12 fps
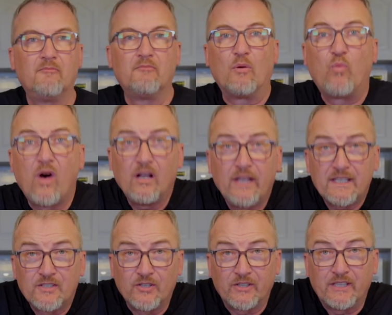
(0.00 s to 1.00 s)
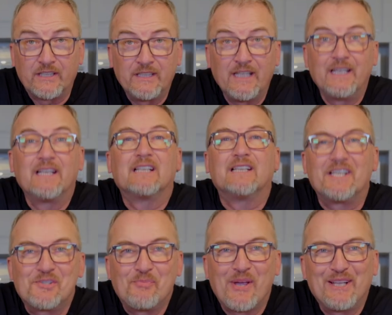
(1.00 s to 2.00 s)
But while that's cooking,
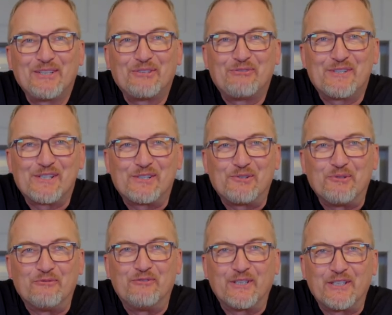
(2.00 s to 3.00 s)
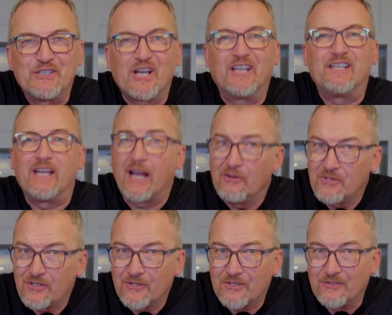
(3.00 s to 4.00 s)
let's pay a little visit to a village on the
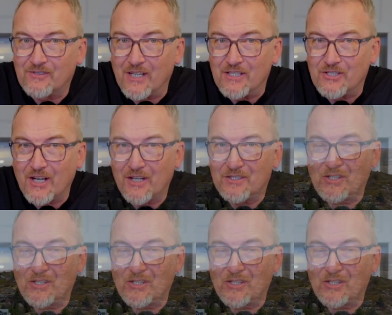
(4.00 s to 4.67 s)
outskirts of St. John's